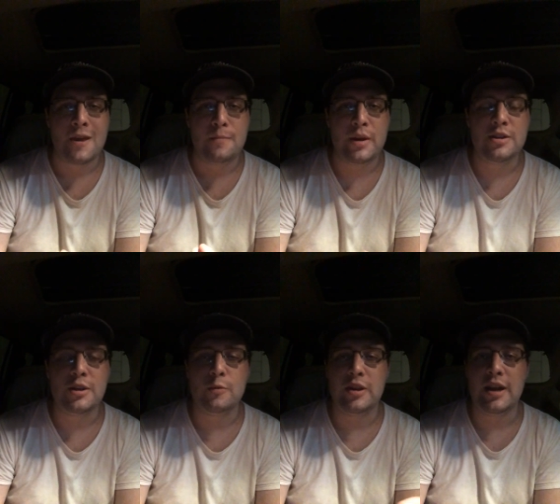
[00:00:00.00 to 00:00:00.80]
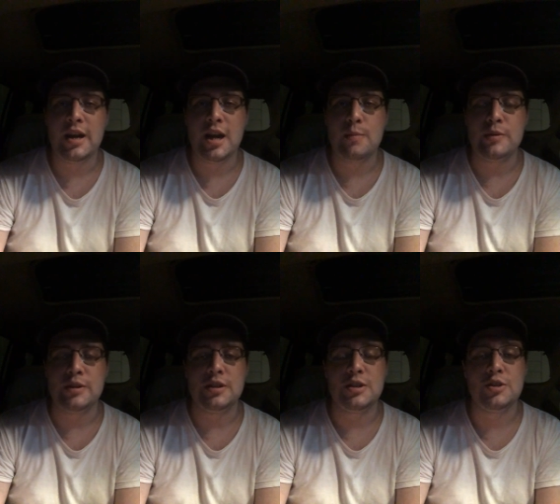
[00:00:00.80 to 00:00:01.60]
basically when that happens
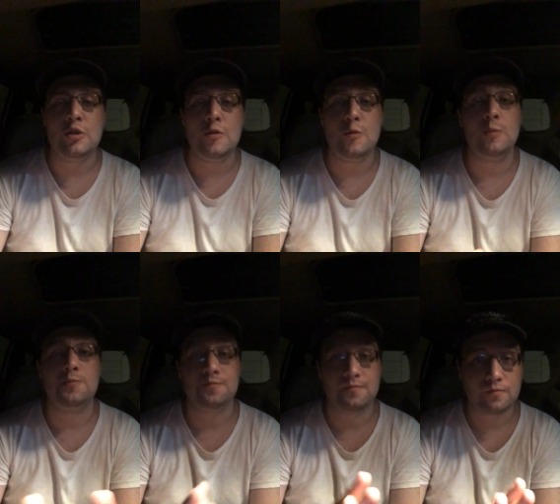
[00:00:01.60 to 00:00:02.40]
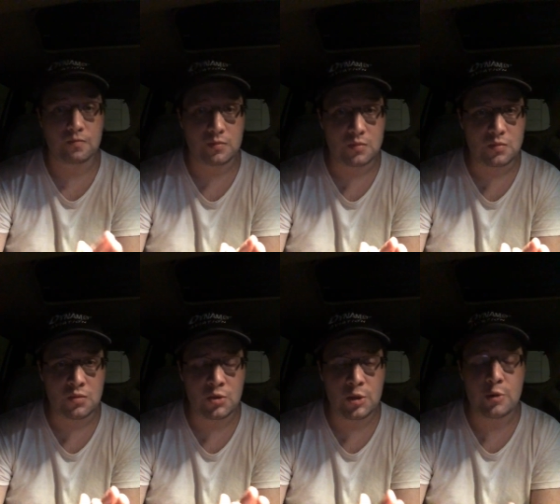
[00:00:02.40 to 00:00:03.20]
is you
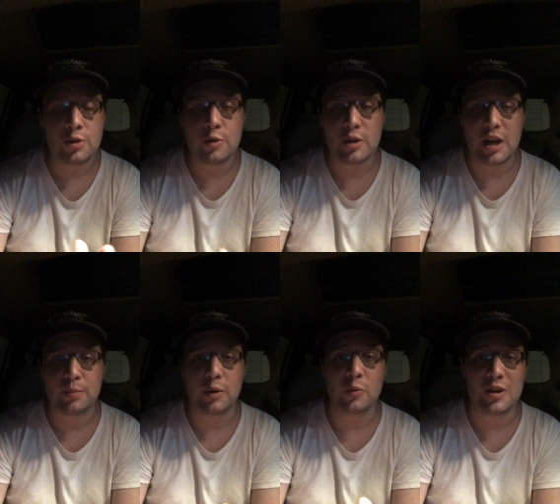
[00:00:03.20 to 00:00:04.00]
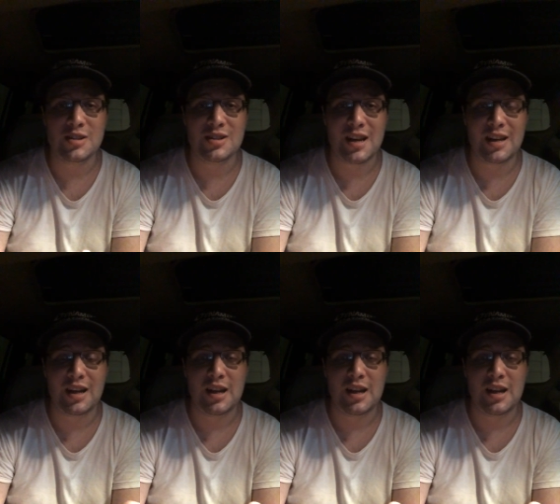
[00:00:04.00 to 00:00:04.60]
do that. But once that